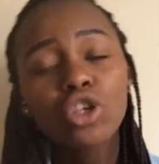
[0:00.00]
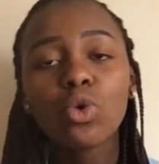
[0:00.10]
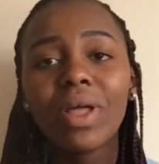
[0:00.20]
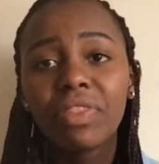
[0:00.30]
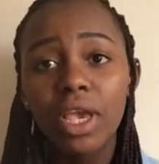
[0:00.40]

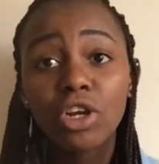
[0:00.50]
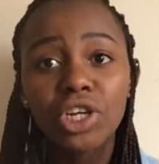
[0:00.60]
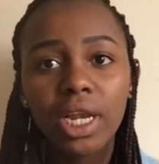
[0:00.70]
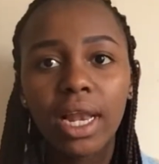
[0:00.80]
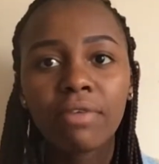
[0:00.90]
so one thing i
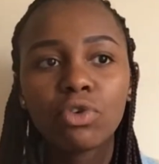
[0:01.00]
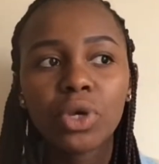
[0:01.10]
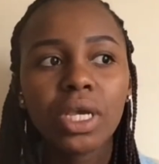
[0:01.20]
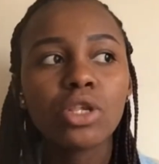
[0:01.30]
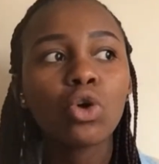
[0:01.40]
usually love
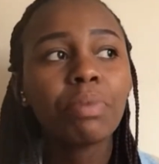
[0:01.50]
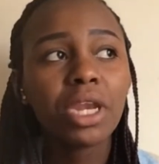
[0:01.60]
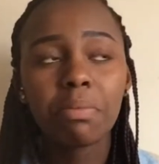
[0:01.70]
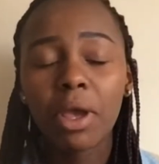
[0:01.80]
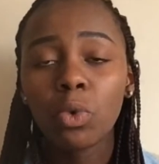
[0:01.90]
doing is
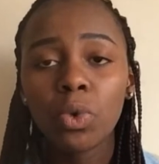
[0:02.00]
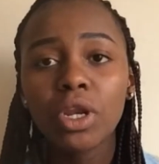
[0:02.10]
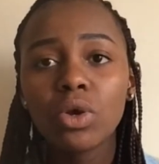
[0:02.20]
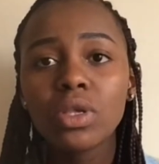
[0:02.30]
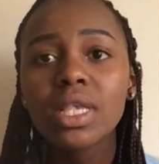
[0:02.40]
opening my
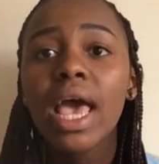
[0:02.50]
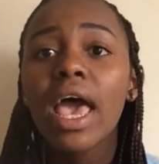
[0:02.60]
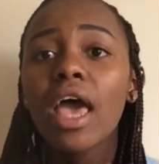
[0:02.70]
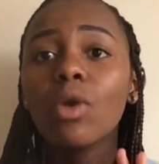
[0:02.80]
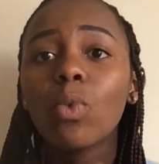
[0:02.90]
windows
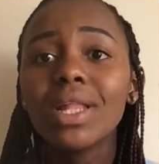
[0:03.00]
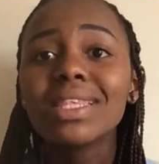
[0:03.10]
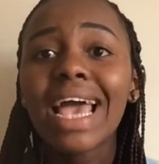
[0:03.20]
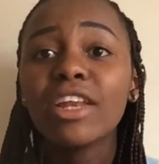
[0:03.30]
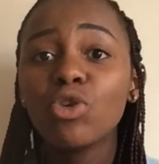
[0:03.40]
and
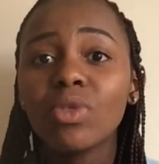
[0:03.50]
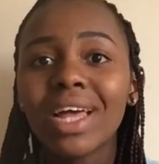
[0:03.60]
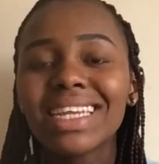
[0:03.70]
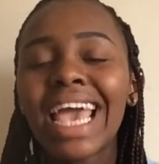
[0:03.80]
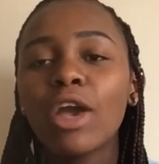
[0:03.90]
once i do
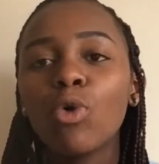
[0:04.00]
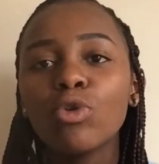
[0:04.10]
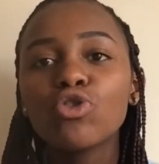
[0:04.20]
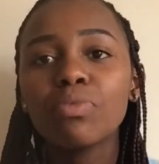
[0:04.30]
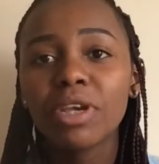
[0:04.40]
that i
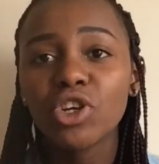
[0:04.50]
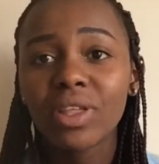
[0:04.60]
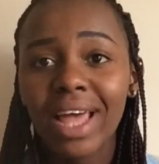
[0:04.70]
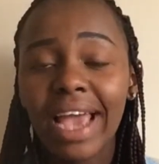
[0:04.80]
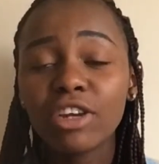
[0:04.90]
also make
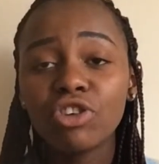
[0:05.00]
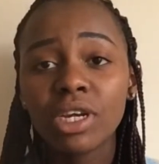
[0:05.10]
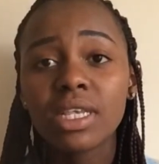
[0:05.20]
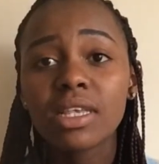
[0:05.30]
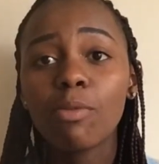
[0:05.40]
sure that i
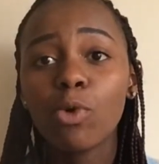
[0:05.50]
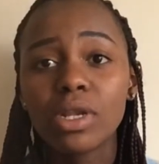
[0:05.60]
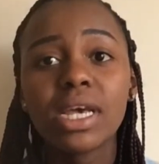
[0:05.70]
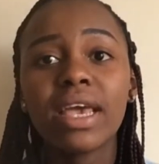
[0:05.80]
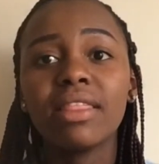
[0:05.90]
drink some
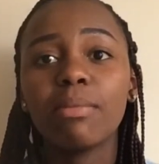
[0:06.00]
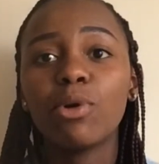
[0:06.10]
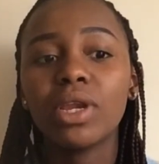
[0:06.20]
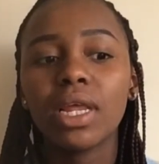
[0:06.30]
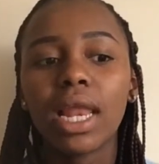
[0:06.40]
water in the
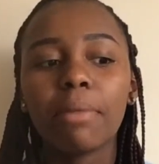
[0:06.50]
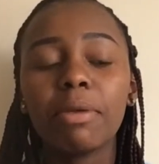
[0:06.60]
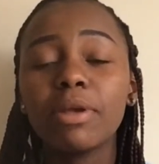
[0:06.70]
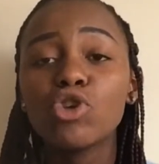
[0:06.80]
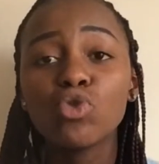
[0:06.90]
morning like
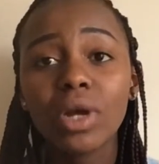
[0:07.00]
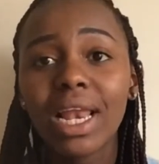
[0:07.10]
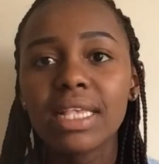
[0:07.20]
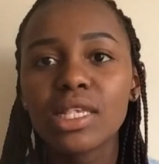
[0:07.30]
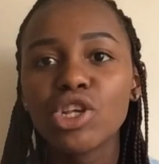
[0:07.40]
maybe two
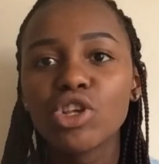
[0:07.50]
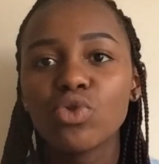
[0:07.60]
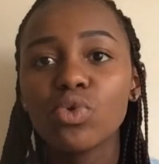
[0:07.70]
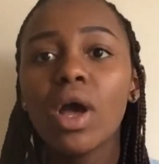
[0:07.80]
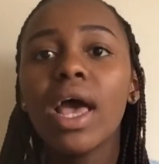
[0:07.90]
glasses just
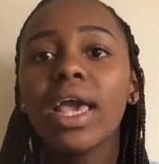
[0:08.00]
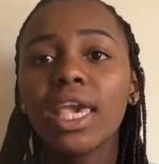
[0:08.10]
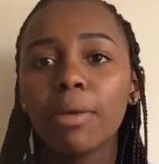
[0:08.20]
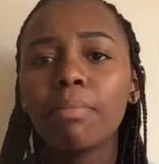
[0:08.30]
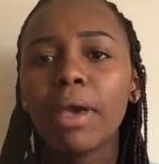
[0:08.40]
to
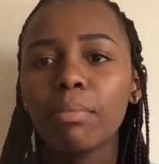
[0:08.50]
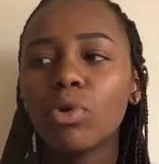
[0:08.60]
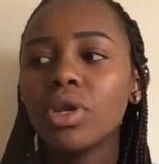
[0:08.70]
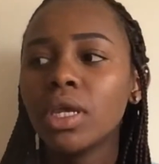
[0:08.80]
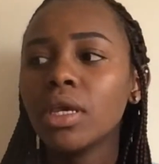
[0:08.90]
keep my
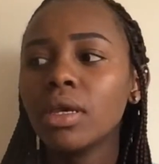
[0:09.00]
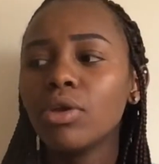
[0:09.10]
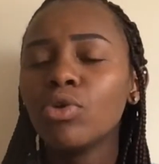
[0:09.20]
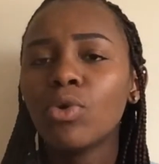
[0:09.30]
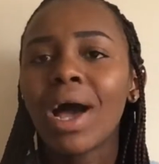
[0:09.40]
body
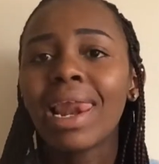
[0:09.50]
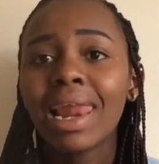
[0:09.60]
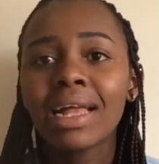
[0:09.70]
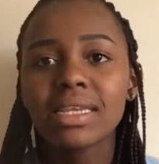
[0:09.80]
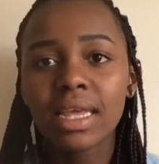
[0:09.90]
you know
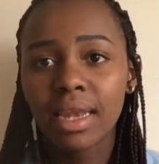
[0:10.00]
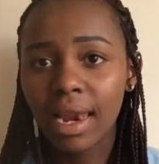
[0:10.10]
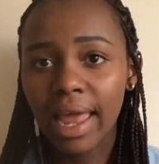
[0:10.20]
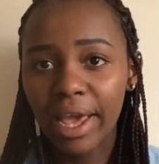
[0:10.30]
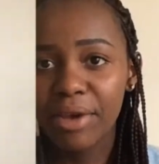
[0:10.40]
alert and
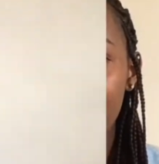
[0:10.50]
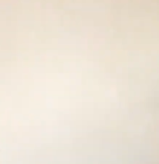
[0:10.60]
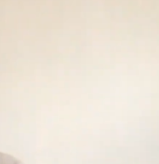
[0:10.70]
alive